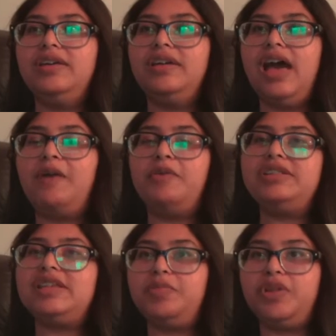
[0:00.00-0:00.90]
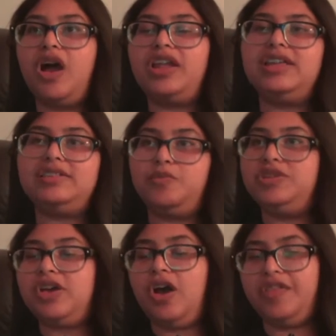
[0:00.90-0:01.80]
I wouldn't say plotting, because we
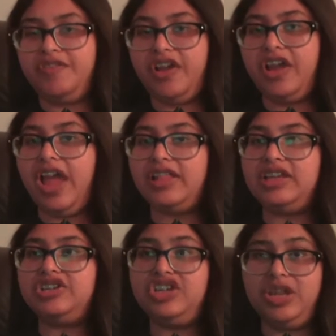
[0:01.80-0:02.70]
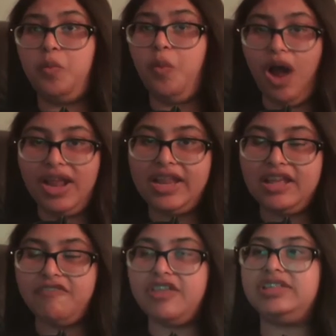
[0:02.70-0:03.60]
saw in the very end that she didn't want any
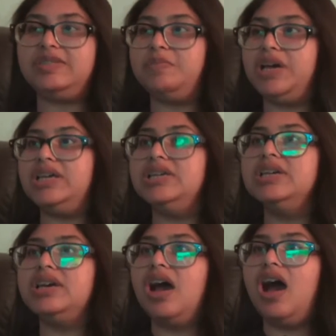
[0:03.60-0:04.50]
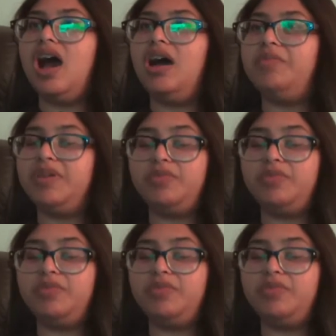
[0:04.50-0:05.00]
of this, but uh, but we're